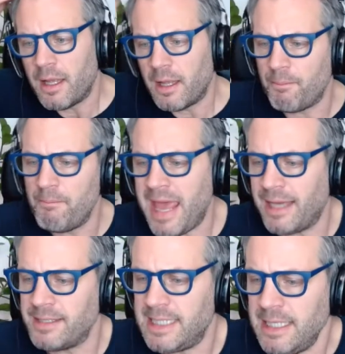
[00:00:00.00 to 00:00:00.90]

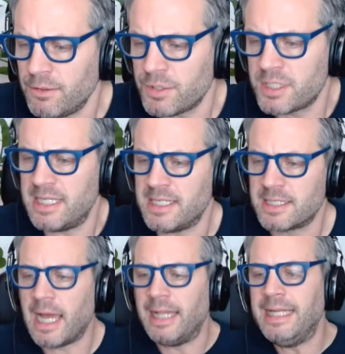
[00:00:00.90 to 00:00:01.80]
Make deals, says
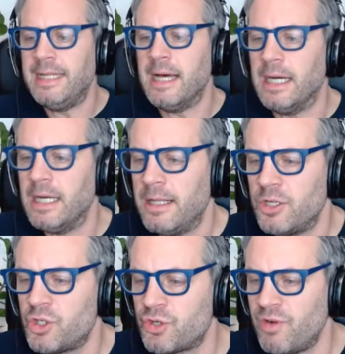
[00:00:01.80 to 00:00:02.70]
Galina.
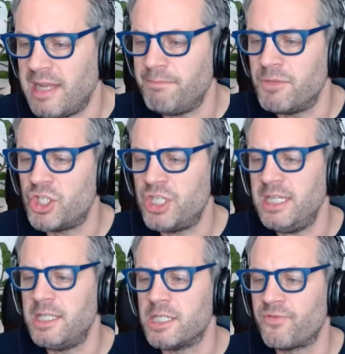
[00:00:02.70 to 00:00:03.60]
Trade
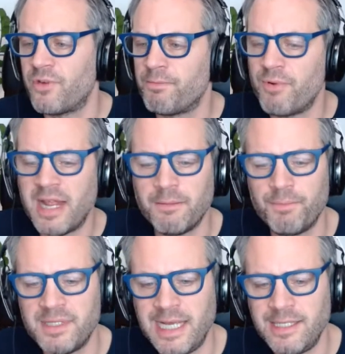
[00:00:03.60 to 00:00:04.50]
machines for bread and
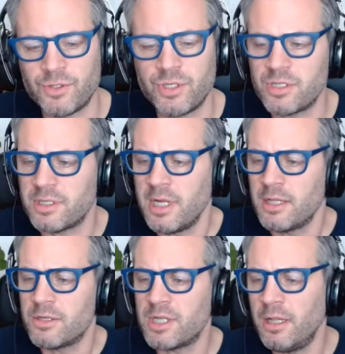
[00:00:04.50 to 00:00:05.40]
potatoes. So
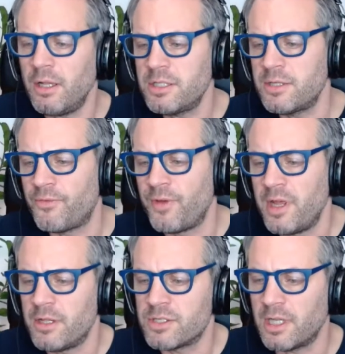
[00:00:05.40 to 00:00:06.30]
there's a lot
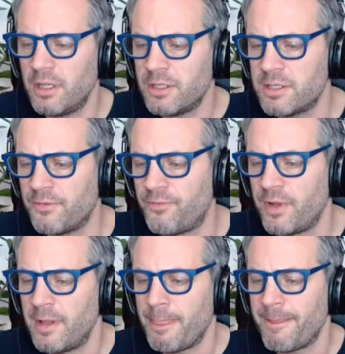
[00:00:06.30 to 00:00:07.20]
of.
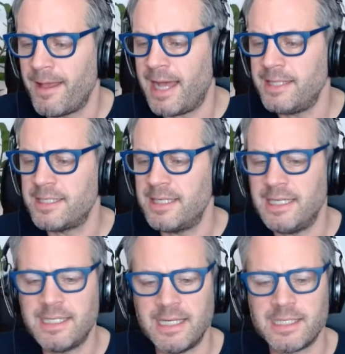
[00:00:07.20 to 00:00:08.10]
Anthony
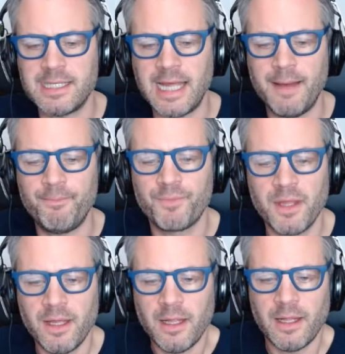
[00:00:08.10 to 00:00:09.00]
says
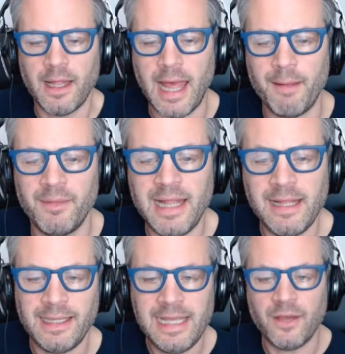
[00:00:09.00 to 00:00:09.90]

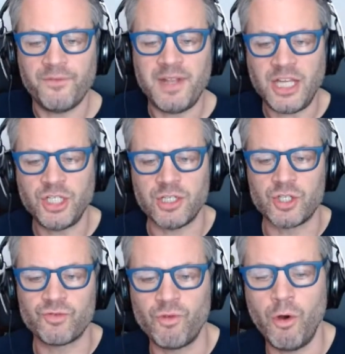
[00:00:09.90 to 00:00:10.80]
League of
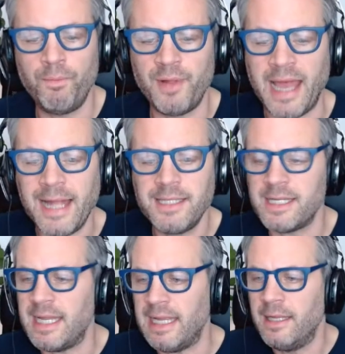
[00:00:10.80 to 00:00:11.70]
Nations role play.
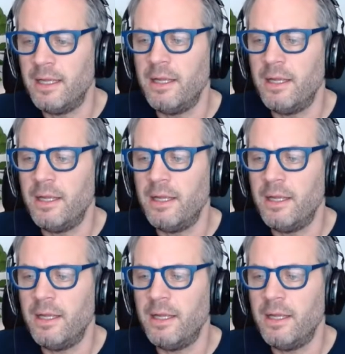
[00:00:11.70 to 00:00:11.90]
Anthony,